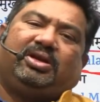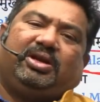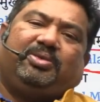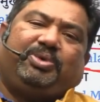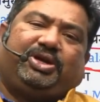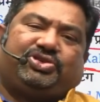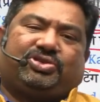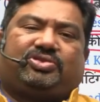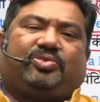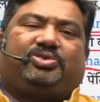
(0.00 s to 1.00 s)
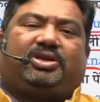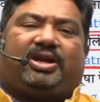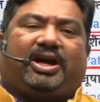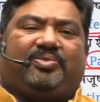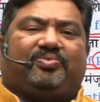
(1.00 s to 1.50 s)
pictures of the
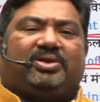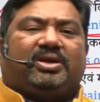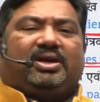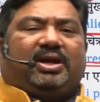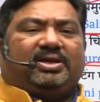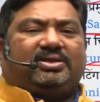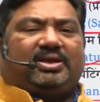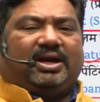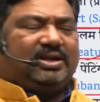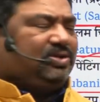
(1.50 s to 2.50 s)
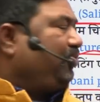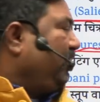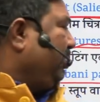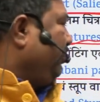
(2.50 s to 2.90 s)
time. And that is why